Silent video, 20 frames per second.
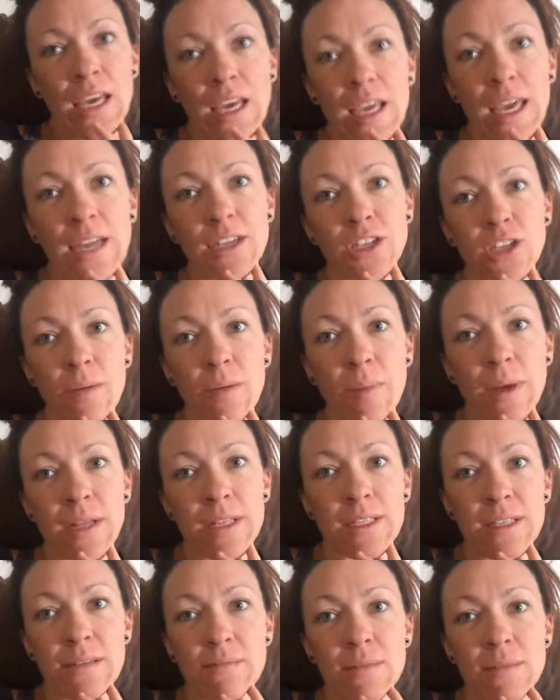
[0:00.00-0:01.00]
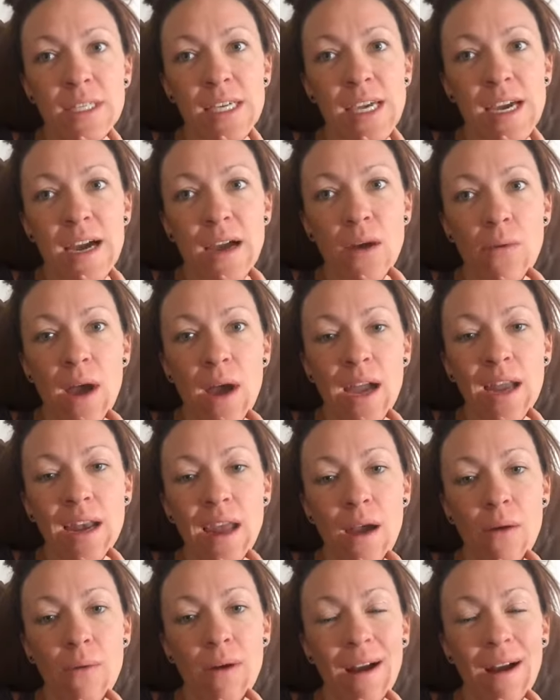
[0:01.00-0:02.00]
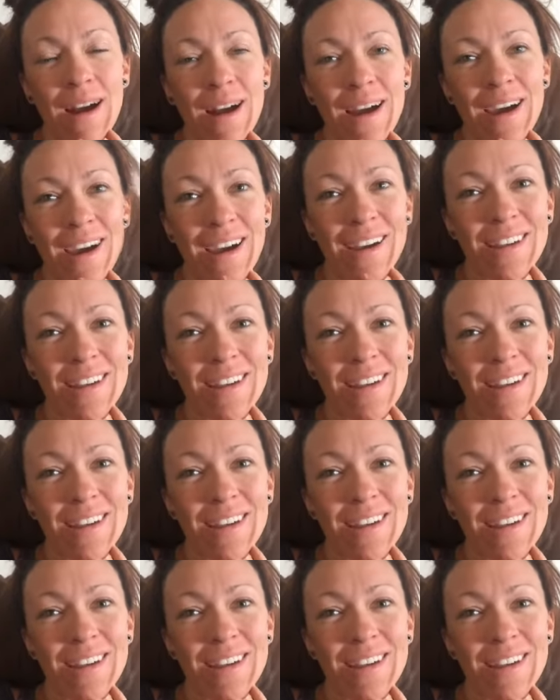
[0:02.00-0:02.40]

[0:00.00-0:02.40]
catch up on some D I Y network,